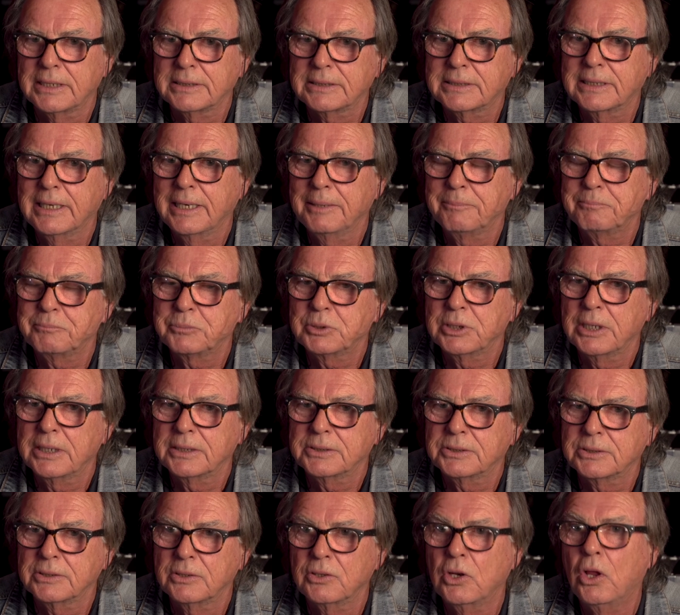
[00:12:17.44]
kept
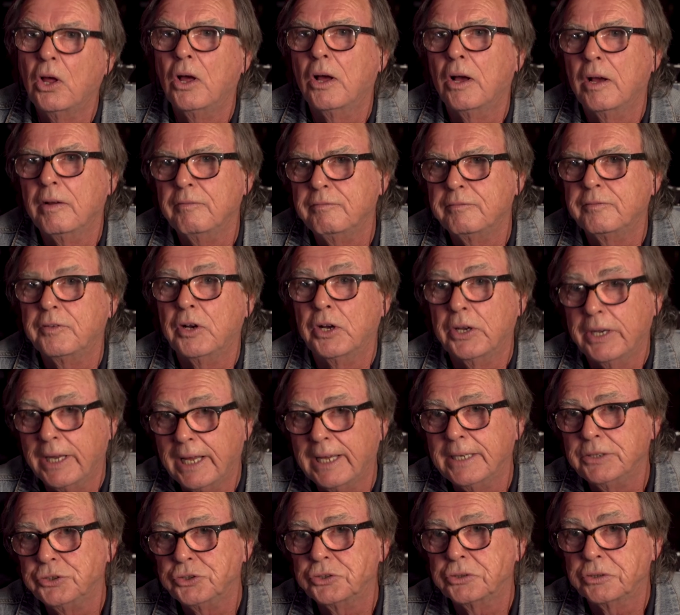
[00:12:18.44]
us alive
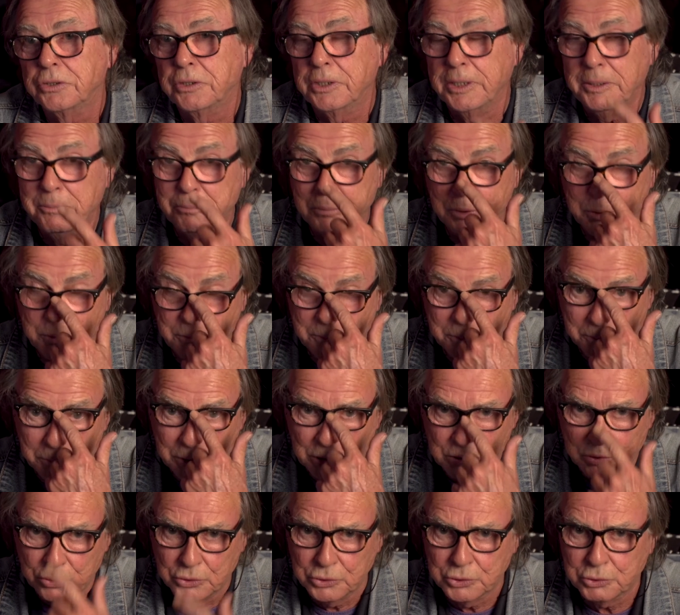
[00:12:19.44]
financially, but
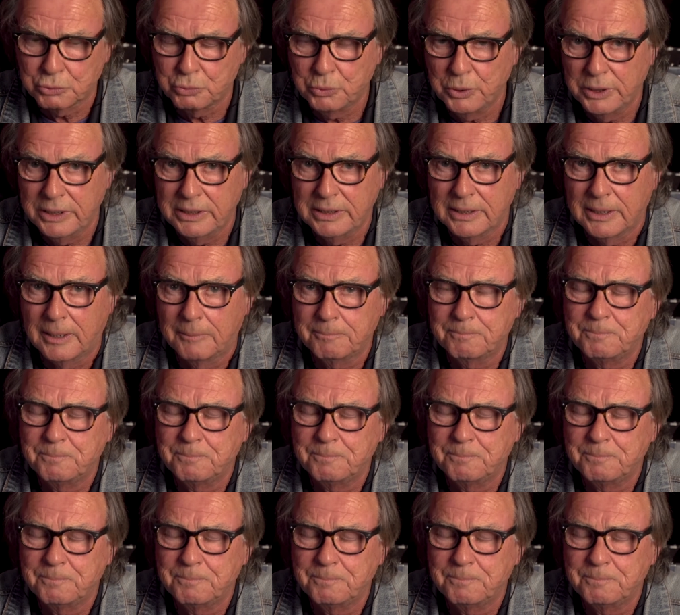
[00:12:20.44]
because we